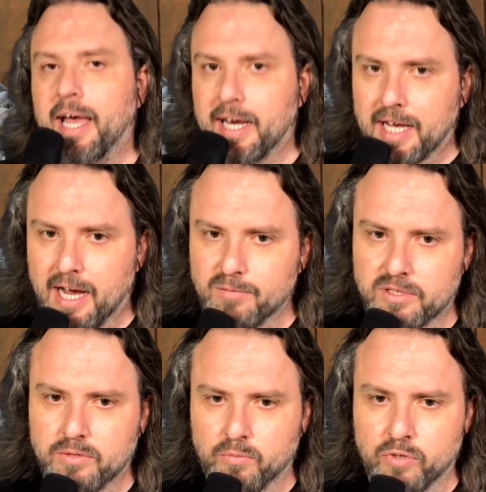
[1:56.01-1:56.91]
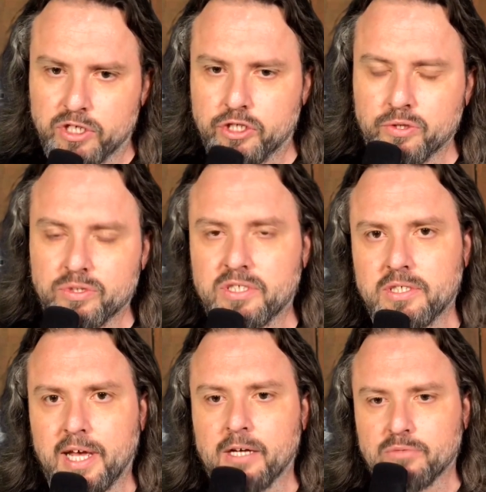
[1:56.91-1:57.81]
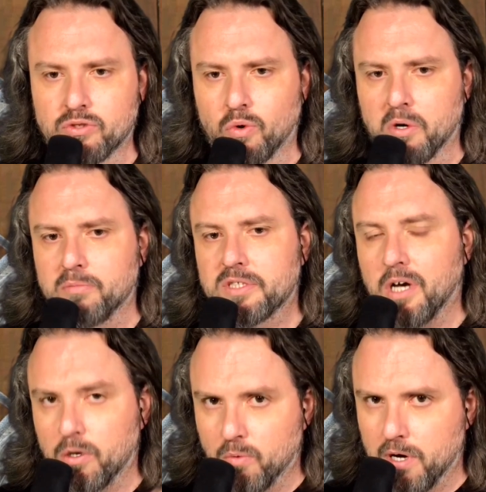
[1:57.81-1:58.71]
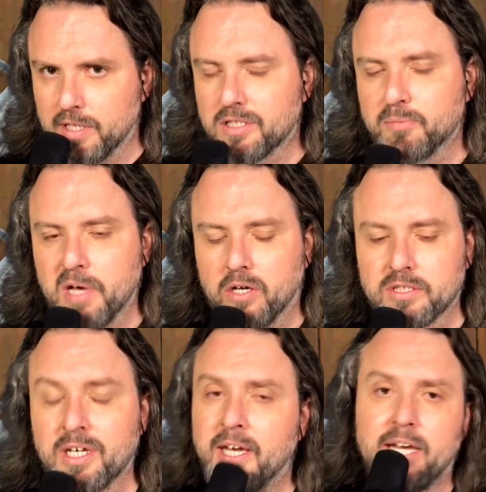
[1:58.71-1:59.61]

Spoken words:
and it helps reduce and absorbs unwanted smells.